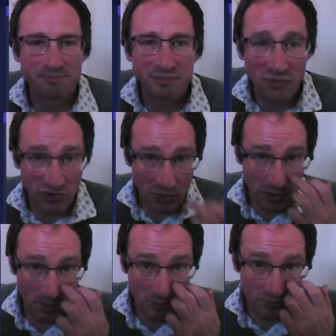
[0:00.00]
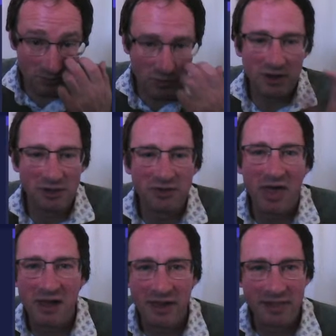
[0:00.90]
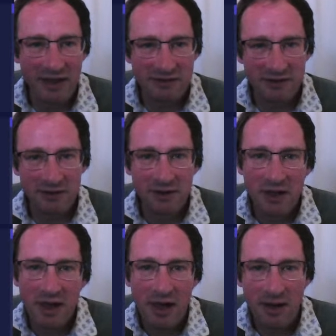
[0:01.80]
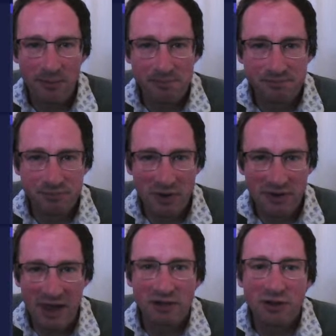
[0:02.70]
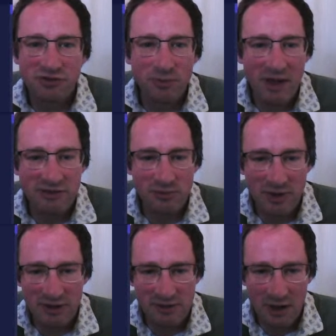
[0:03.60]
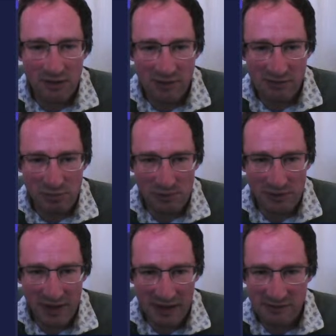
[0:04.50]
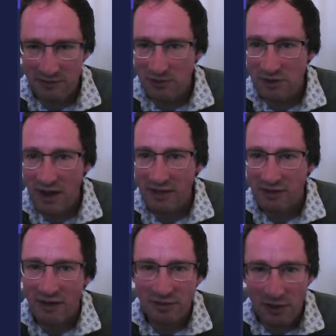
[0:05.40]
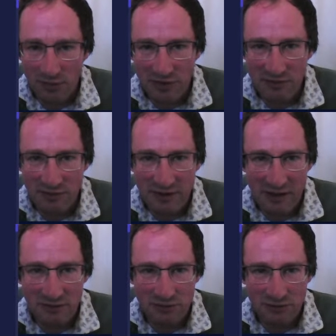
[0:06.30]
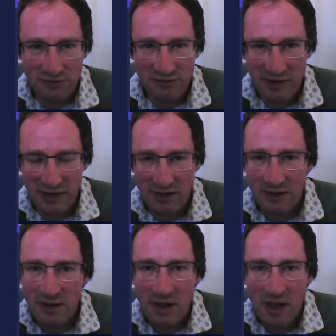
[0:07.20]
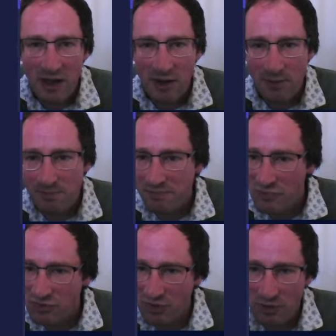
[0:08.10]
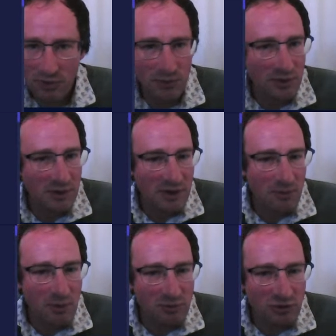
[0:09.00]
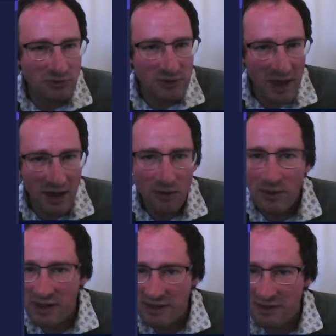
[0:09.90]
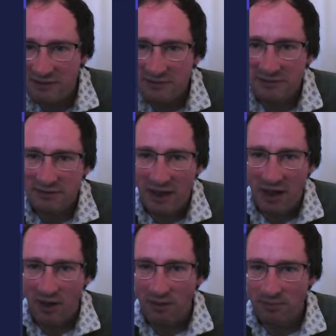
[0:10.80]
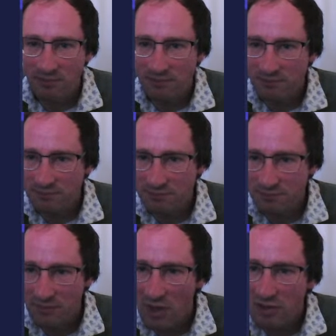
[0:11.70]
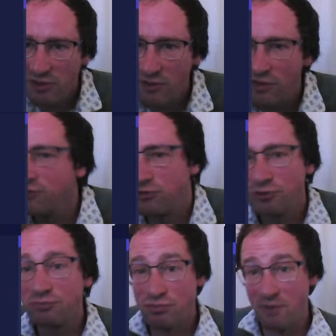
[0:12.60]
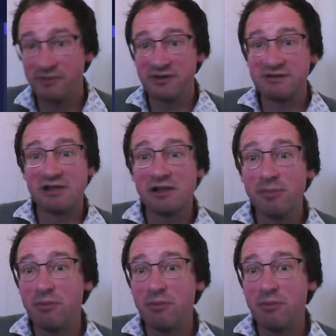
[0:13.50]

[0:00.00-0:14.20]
So we can look at that again later. But yeah, lots of ways that we can kind of explore the data and load the different data sources here. So what we'll do now is look at the source properties a little bit